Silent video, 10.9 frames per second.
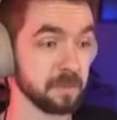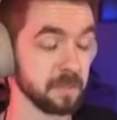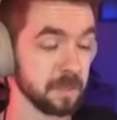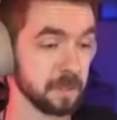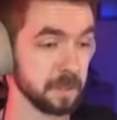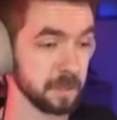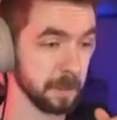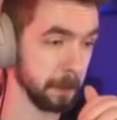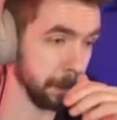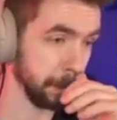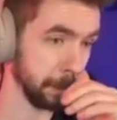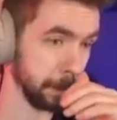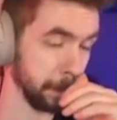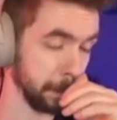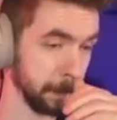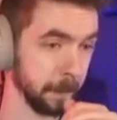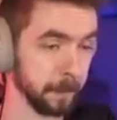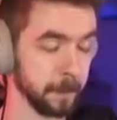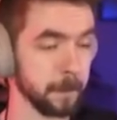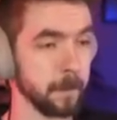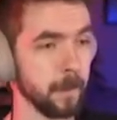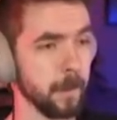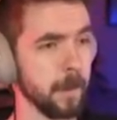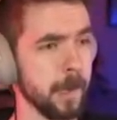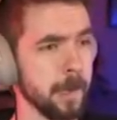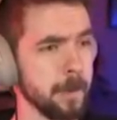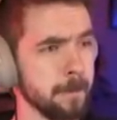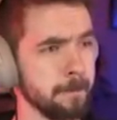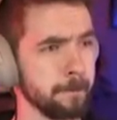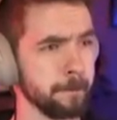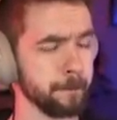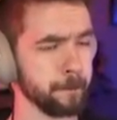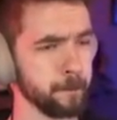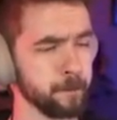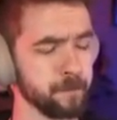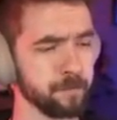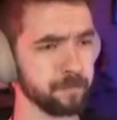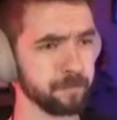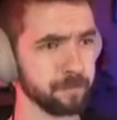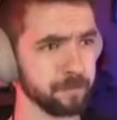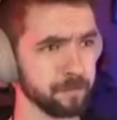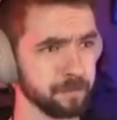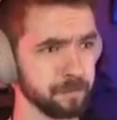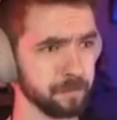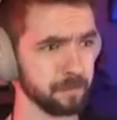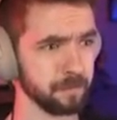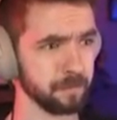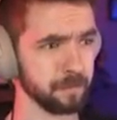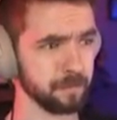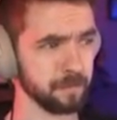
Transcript: No one is speaking in this clip.